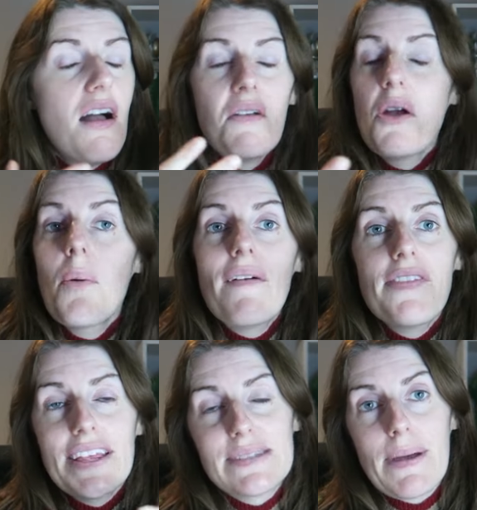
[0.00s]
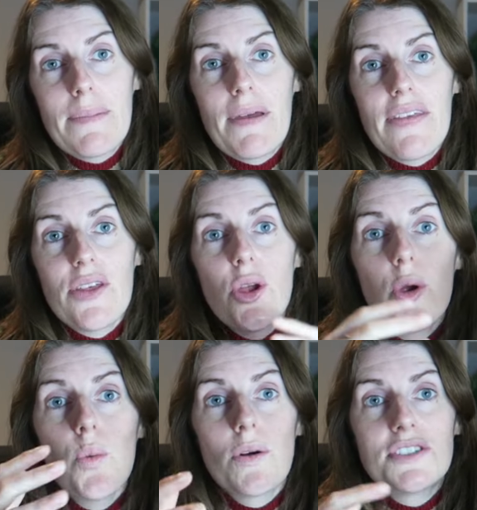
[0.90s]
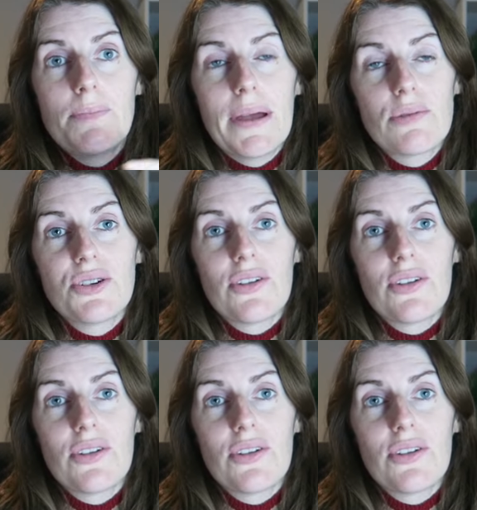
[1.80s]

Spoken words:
Whoever this may be that you want to build